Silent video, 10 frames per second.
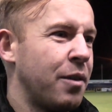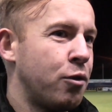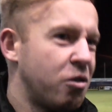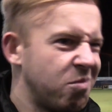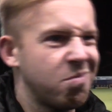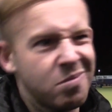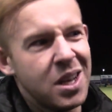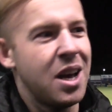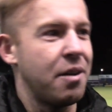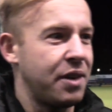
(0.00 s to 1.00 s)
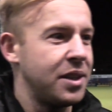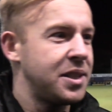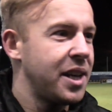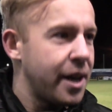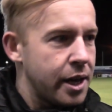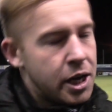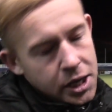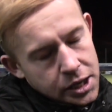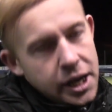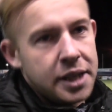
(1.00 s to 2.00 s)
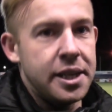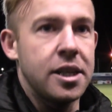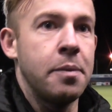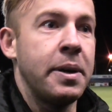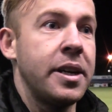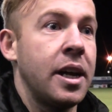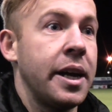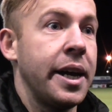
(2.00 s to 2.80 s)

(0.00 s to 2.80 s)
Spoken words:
I thought, I fancy that. He said, come in and